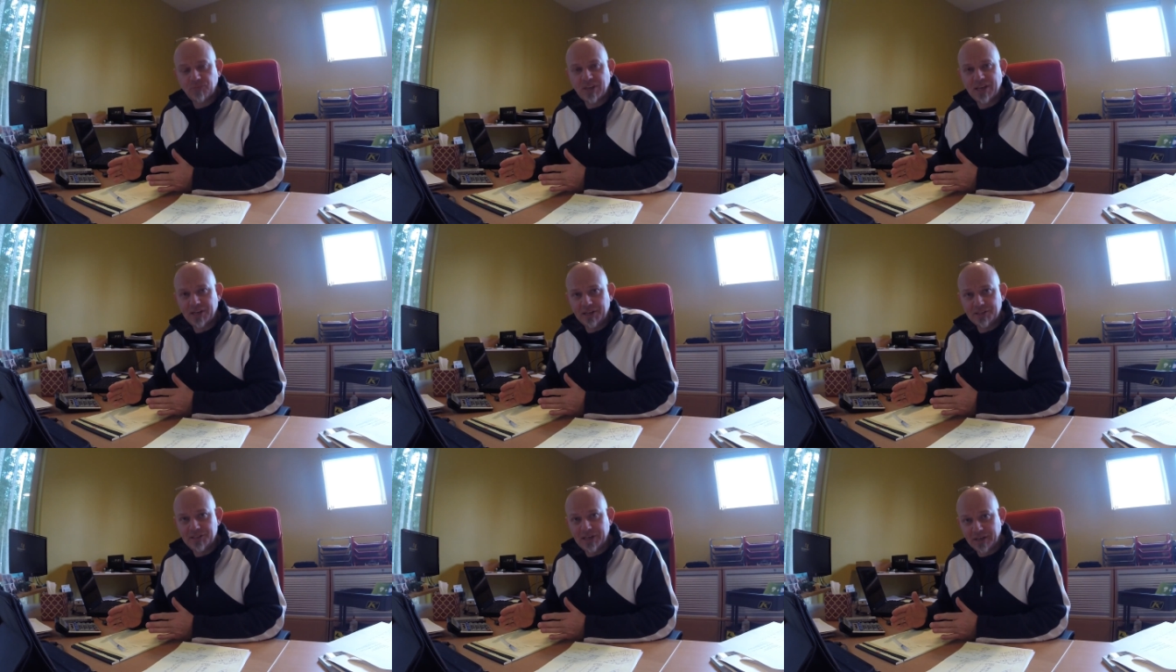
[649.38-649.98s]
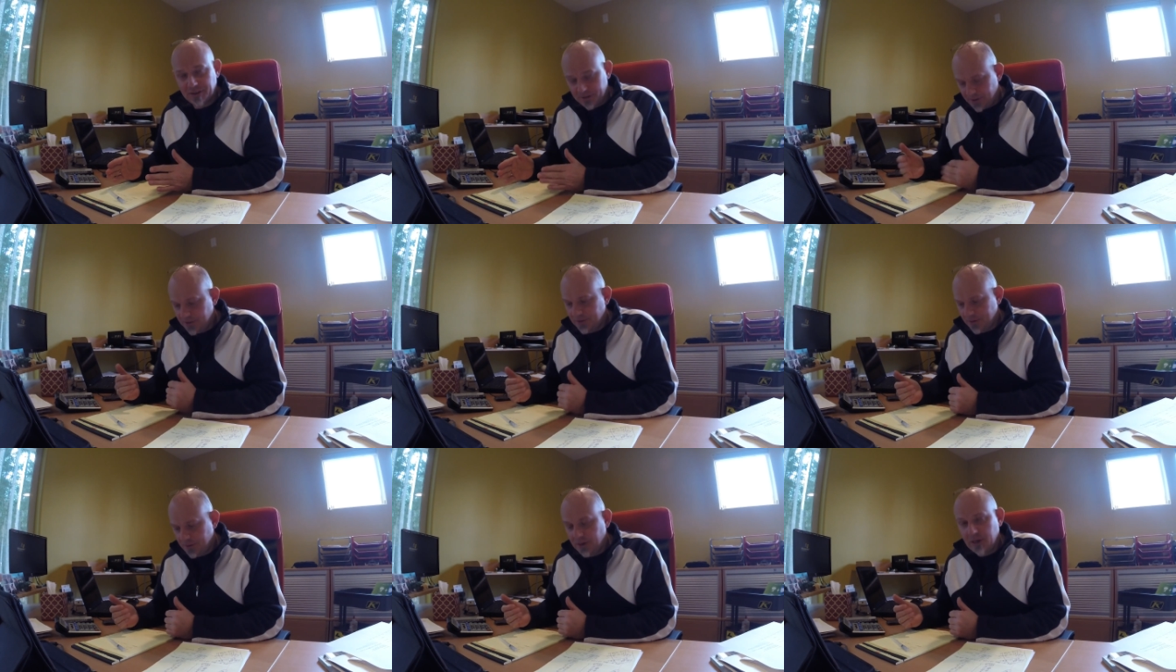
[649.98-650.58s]
getting a ticket,
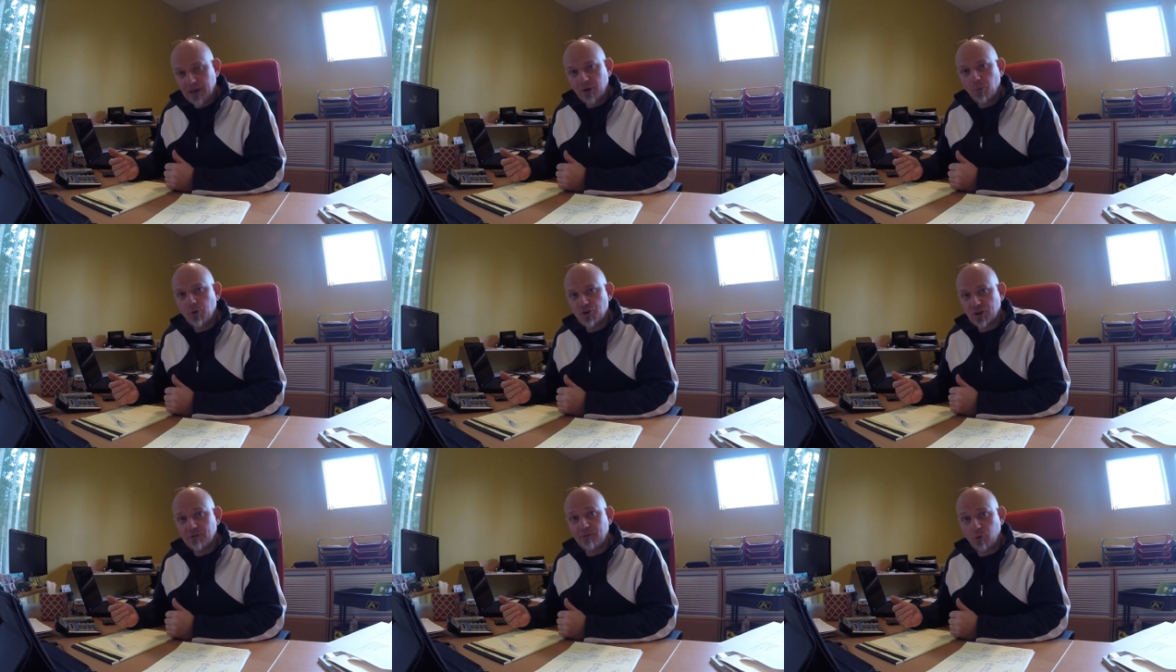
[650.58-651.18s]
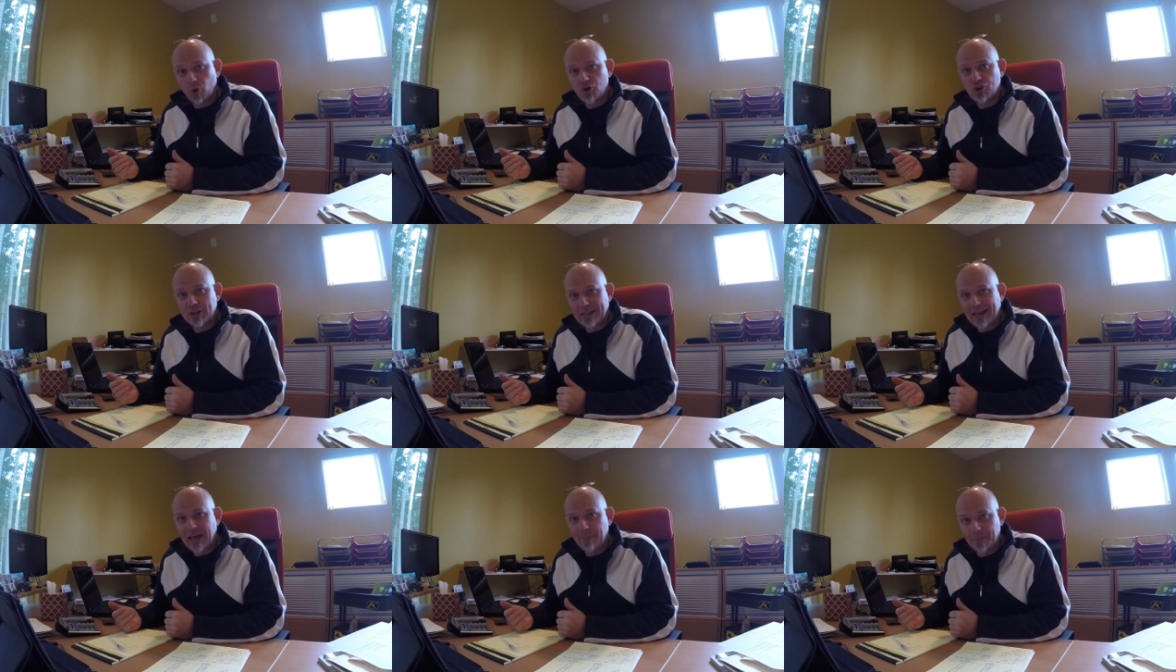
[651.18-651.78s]
which
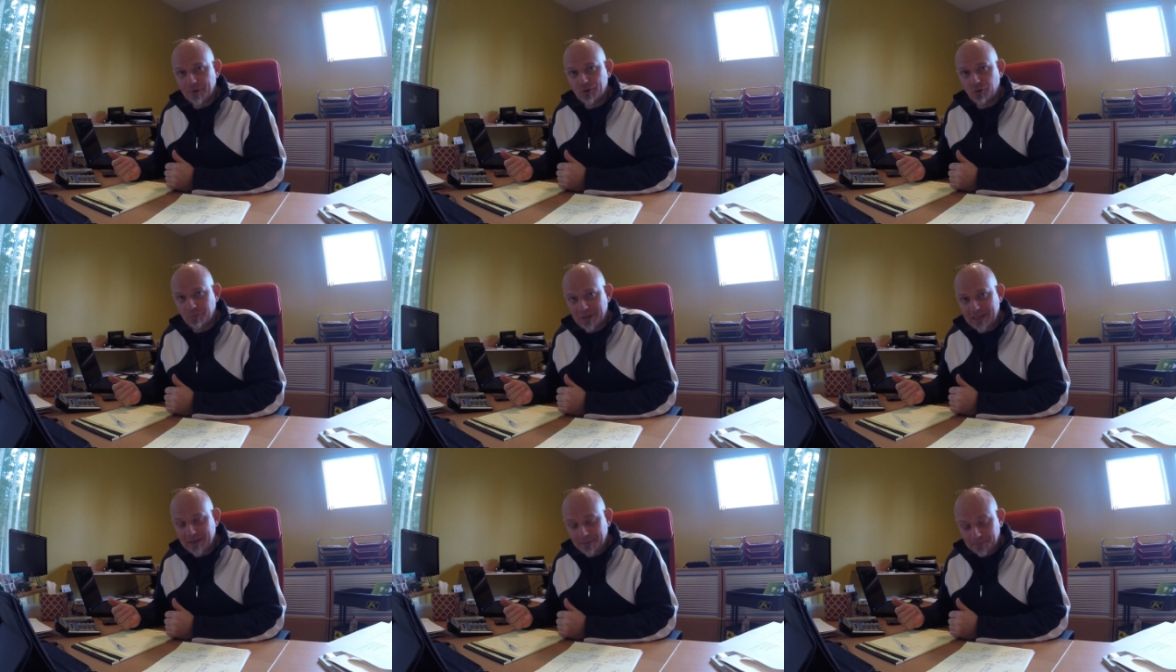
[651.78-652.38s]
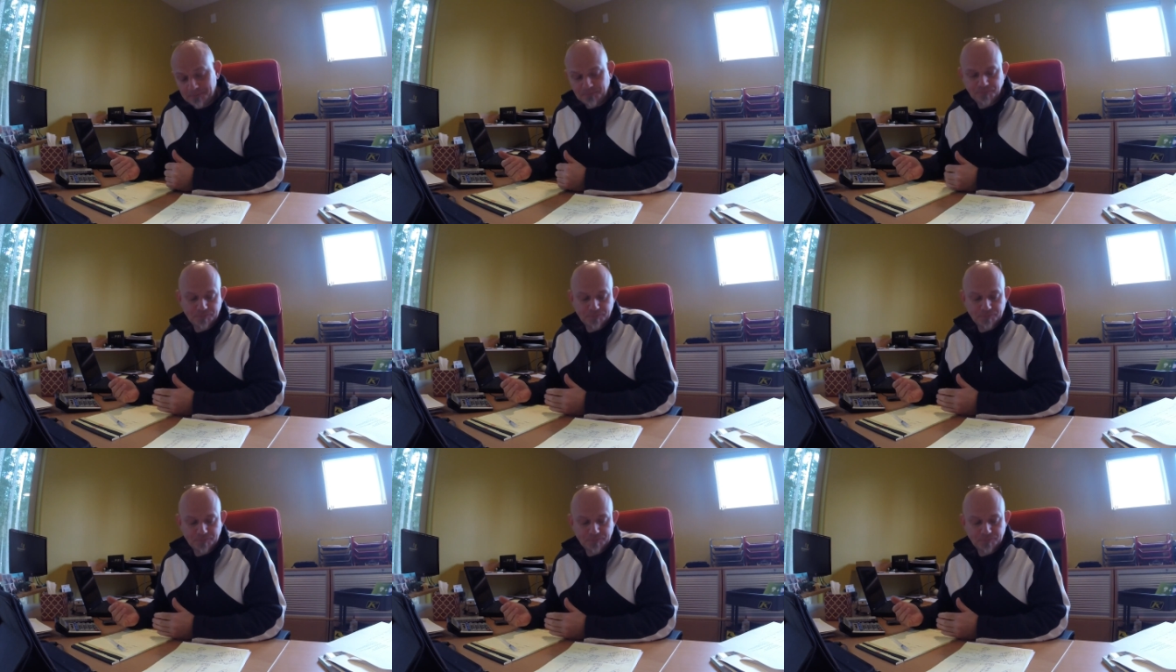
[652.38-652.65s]
unfortunately happened to me.